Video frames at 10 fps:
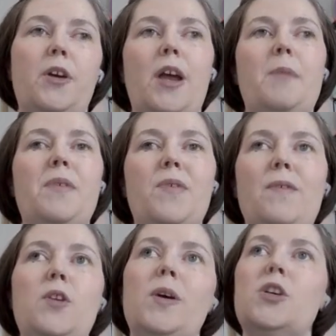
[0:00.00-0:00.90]
All right. If you
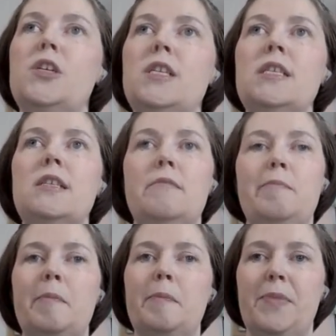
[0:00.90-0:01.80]
have any questions,
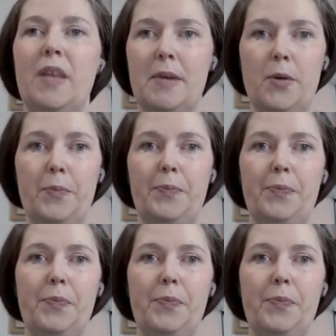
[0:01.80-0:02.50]
let me know.